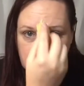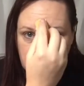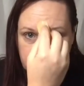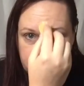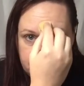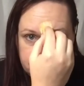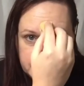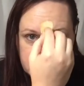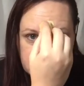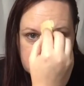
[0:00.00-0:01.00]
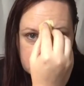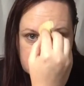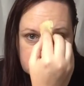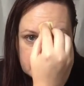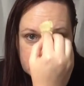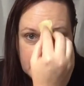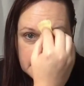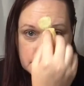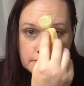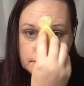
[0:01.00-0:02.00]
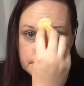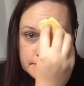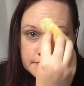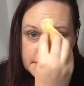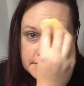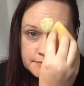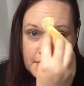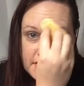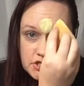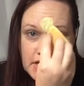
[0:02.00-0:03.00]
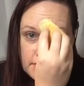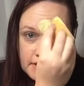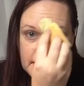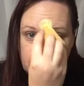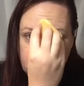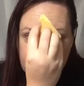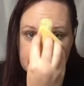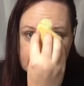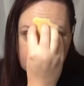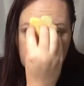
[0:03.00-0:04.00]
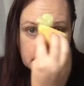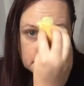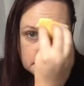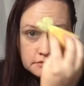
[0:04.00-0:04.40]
a just get sponge out a basic